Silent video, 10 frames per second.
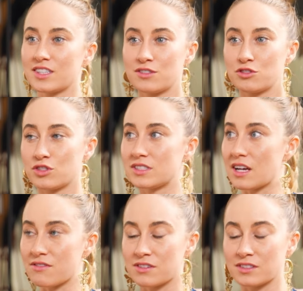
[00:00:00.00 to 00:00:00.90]
Yeah? You should
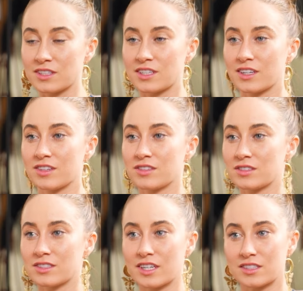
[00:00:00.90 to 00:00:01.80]
definitely go.
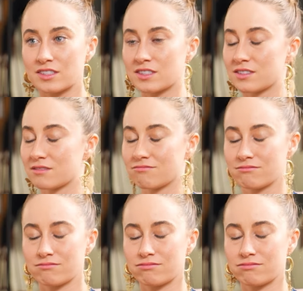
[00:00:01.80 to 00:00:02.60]
It's...